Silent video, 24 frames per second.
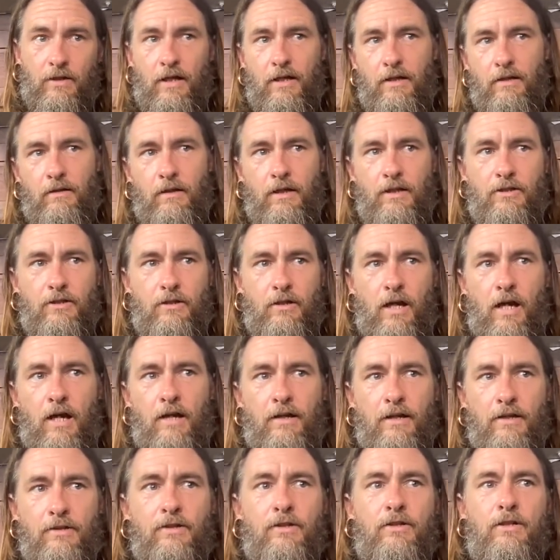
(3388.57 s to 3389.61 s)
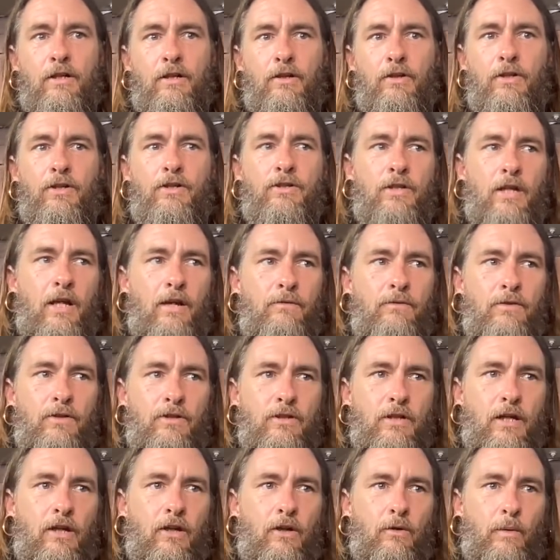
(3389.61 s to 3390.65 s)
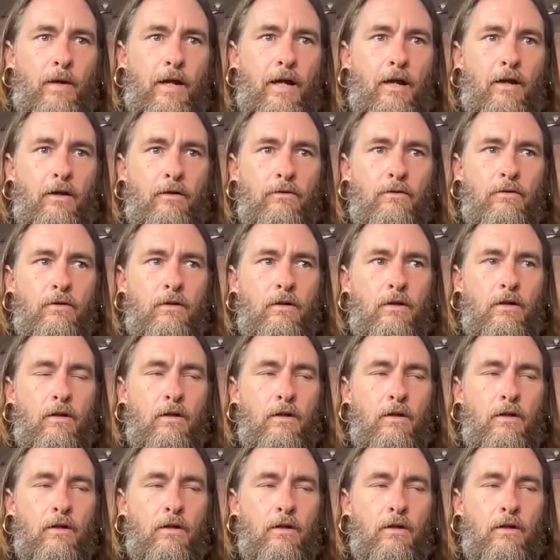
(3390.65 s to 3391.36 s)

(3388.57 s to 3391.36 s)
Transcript: Like, it's not necessarily safe to sail around